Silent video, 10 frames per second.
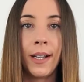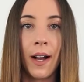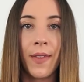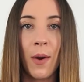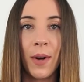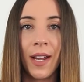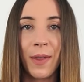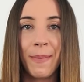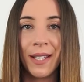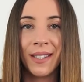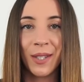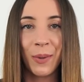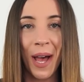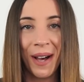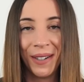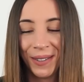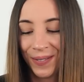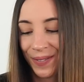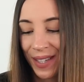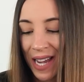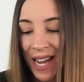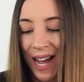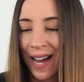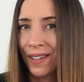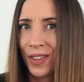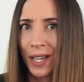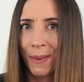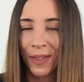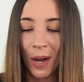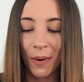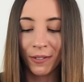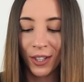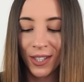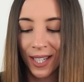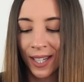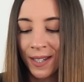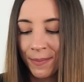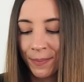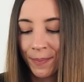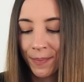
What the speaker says: got that one at the bins as well. I had to think about that one for a second.